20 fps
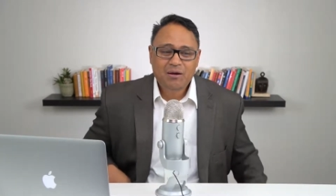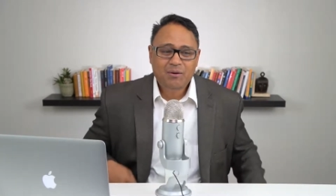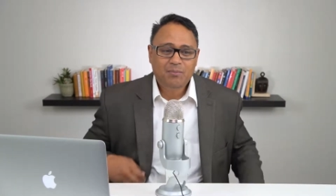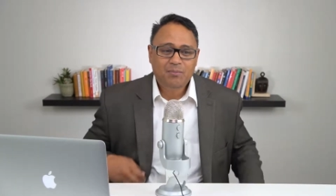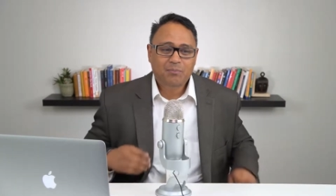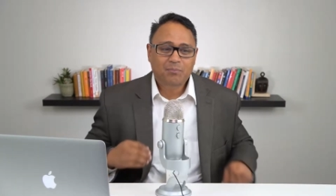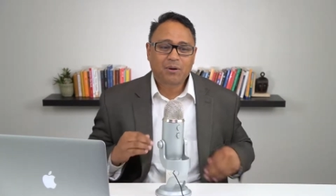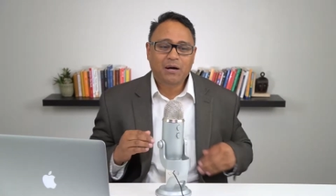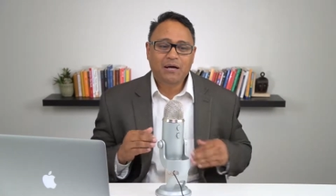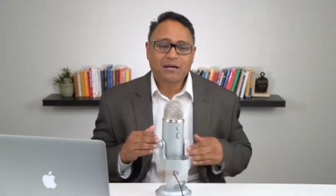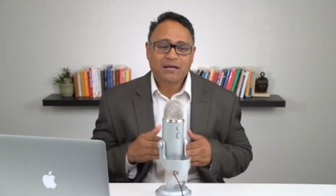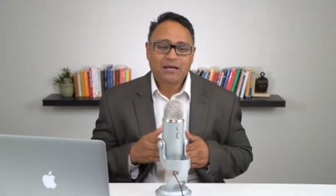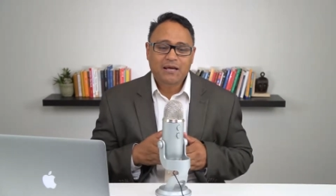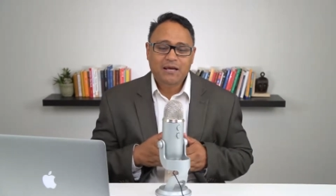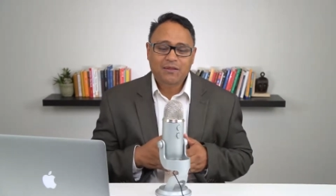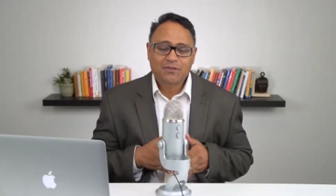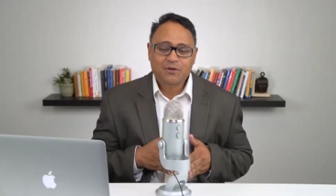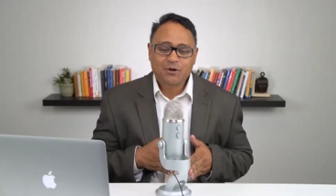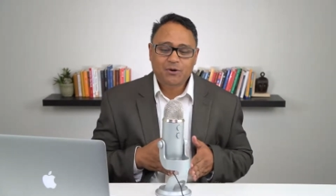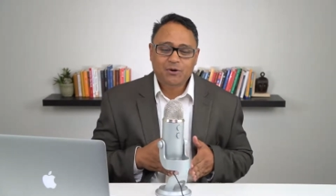But
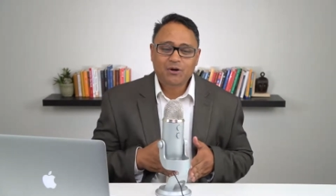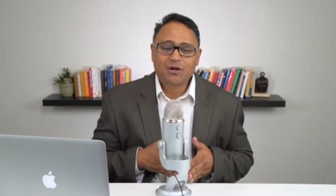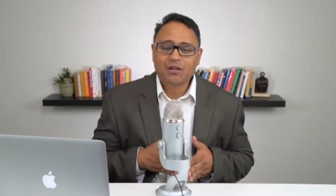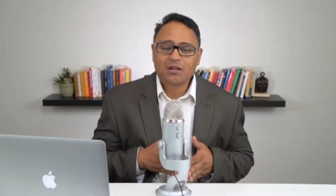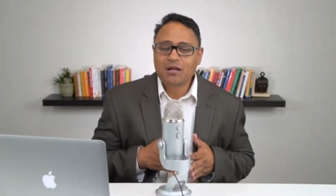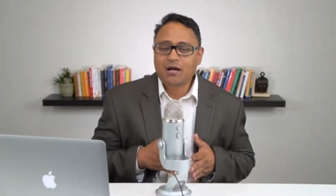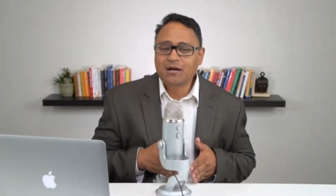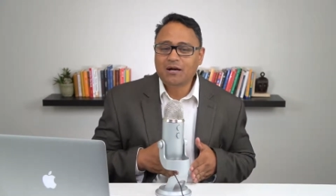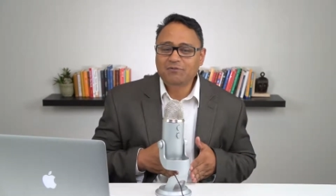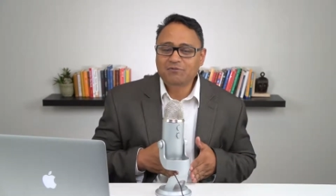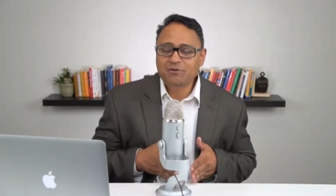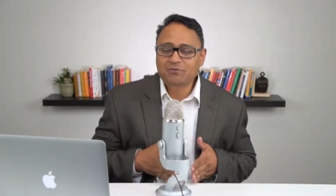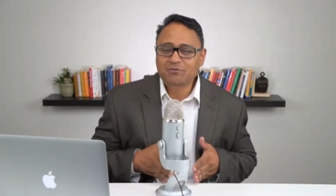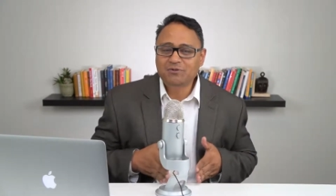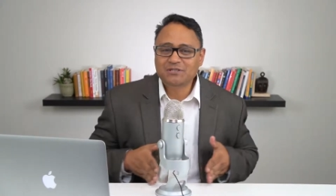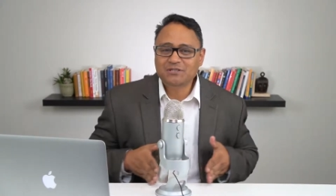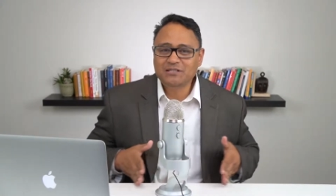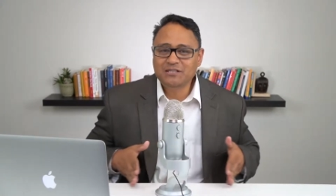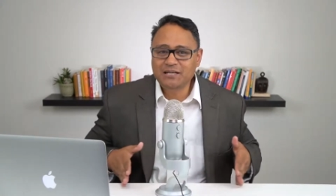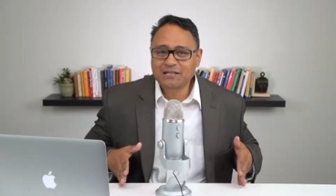there are a lot of different
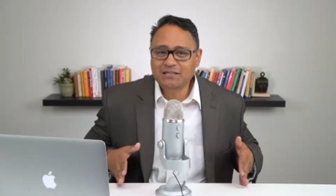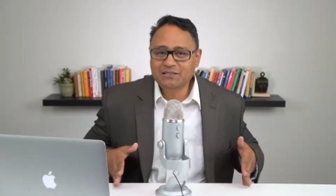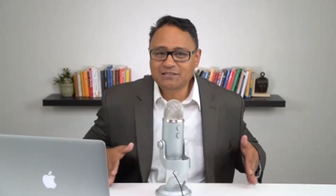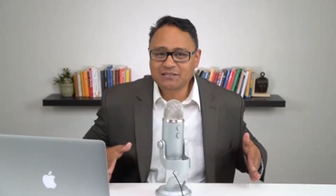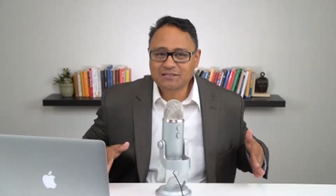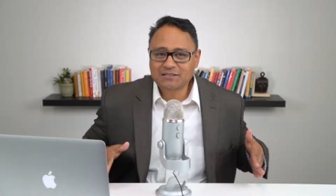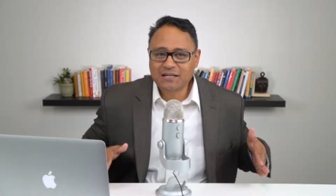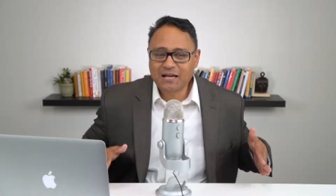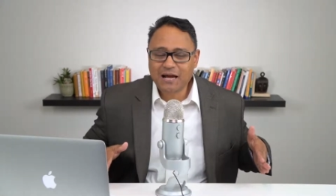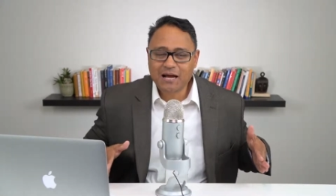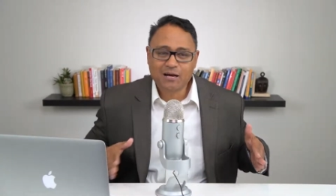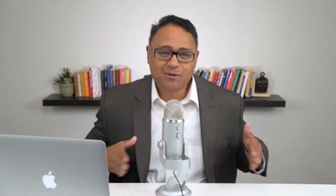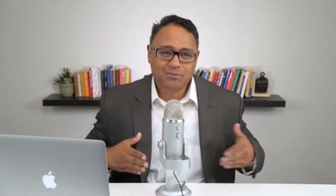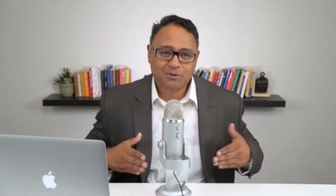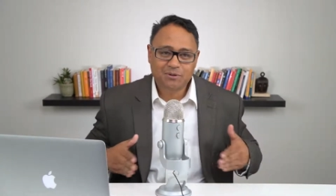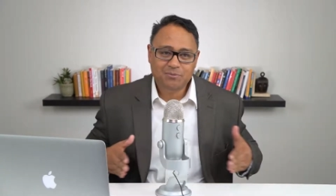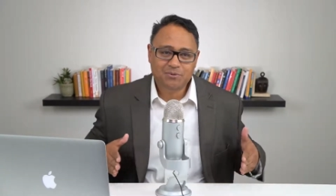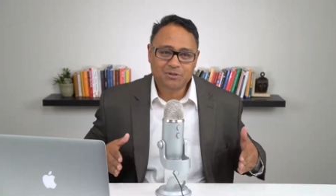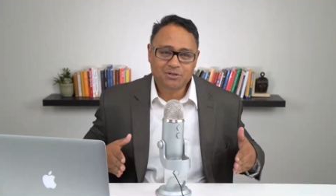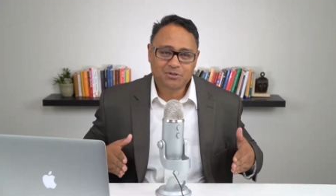stages that happen in
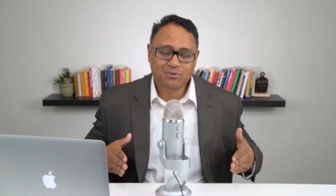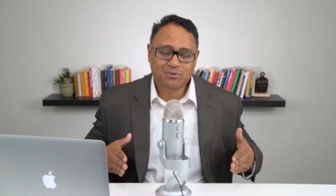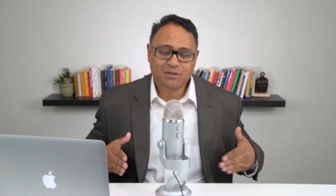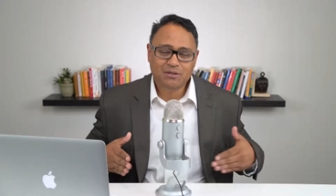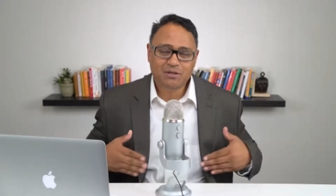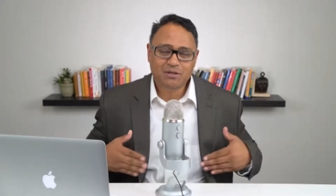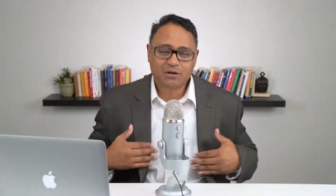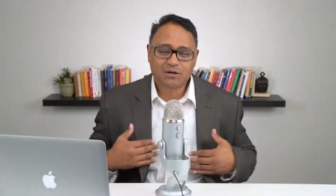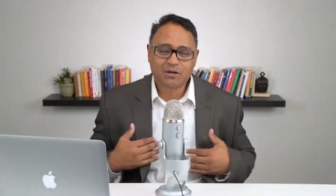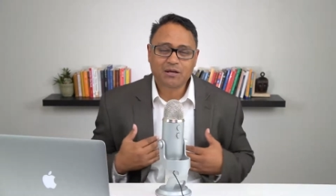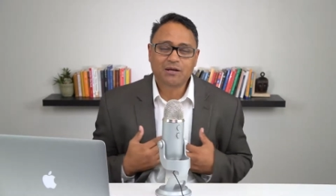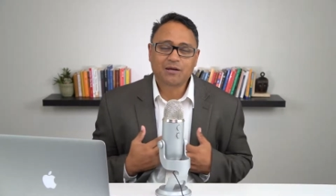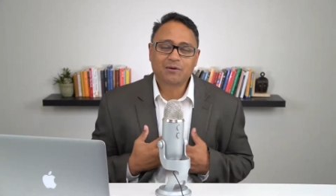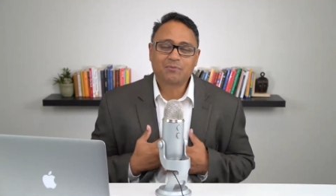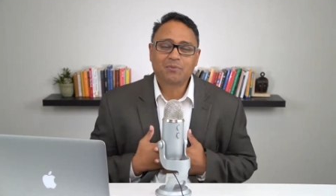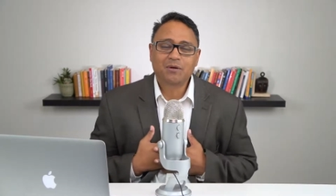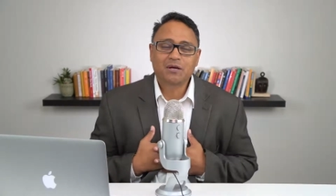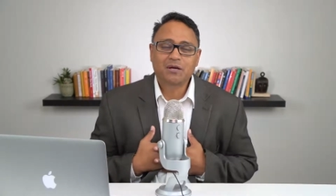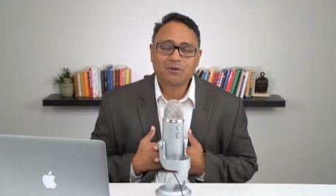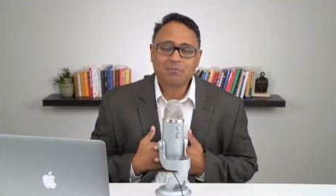between there, and I am
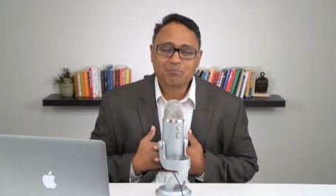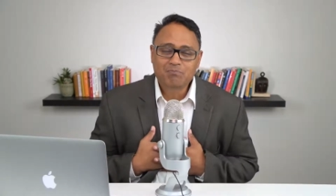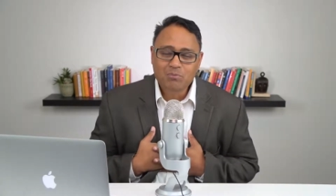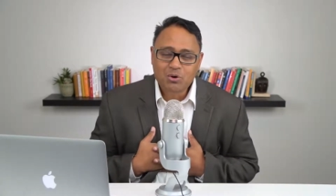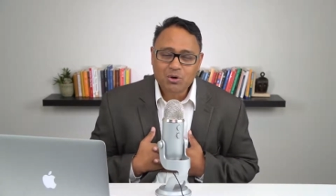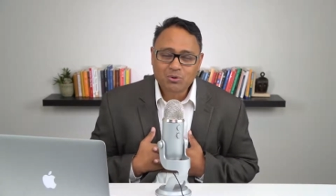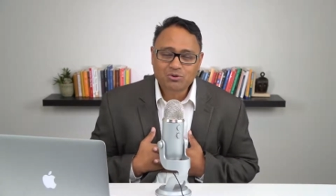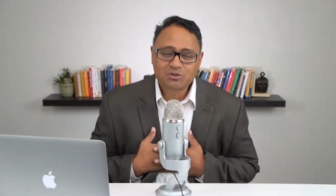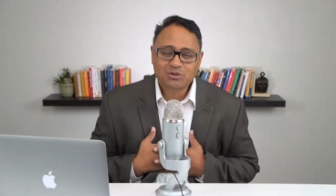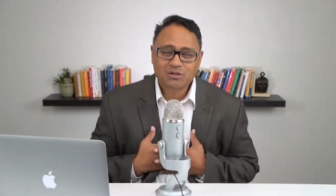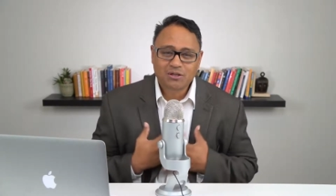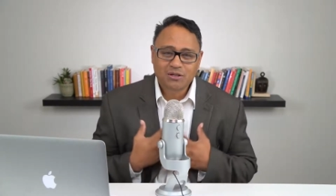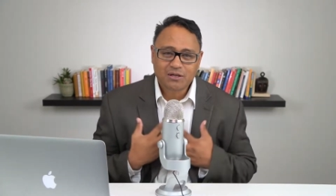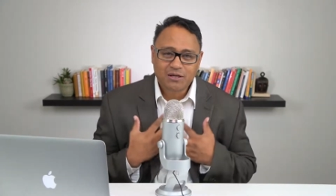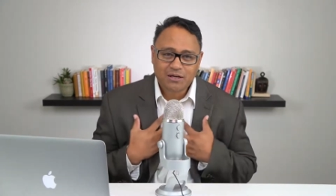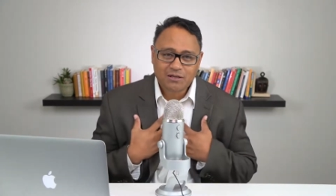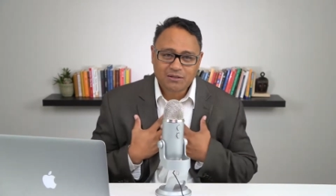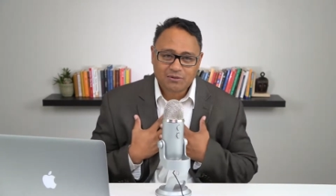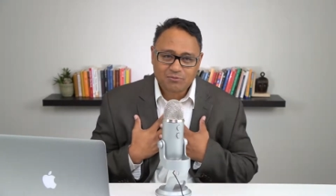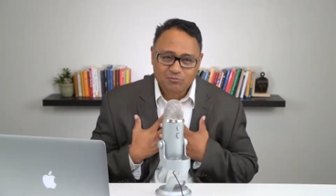emotionally
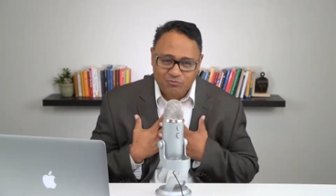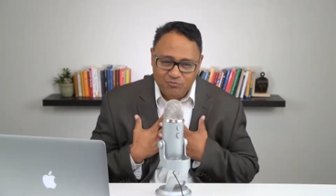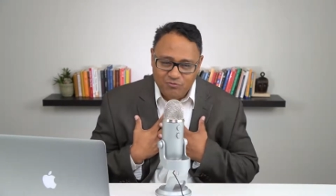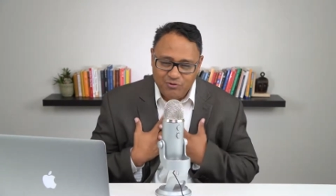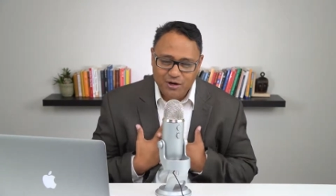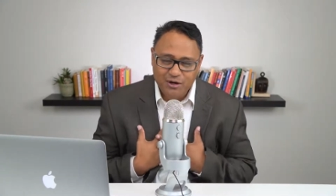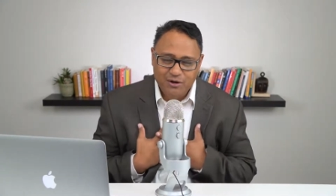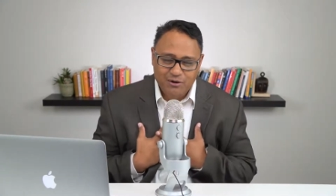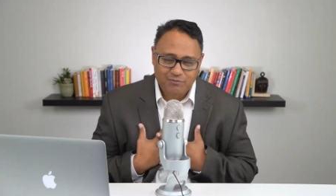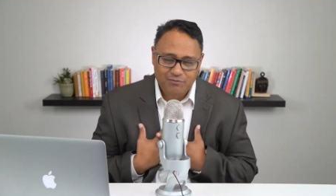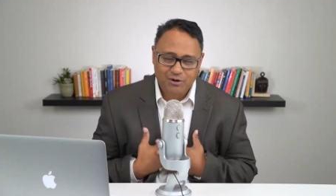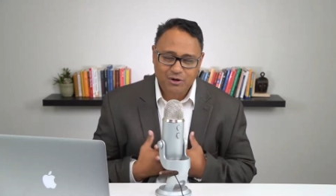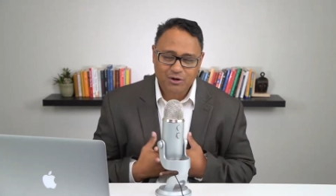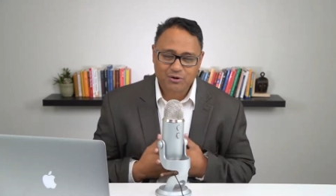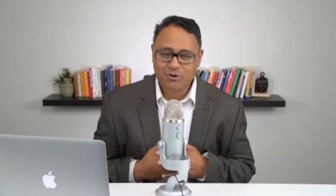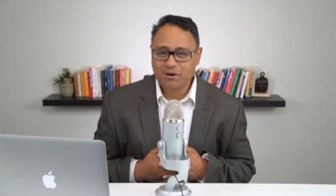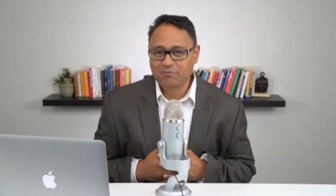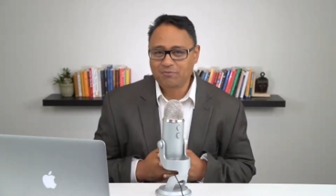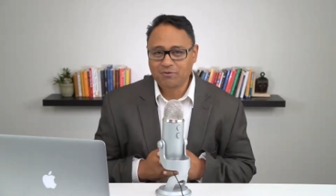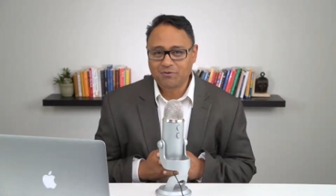and very, very
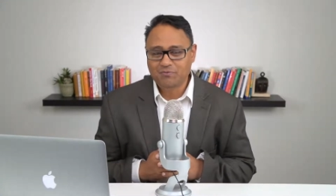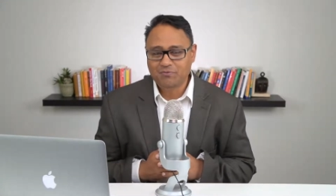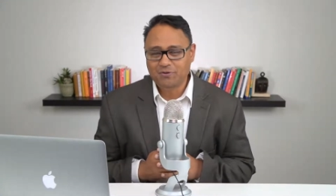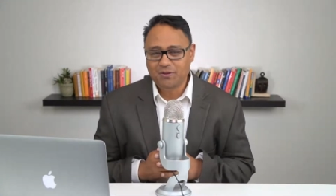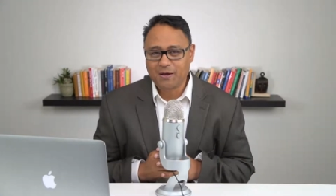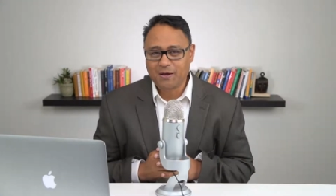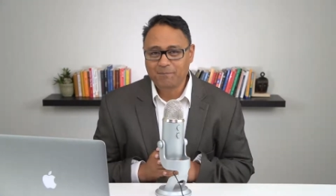grateful for them.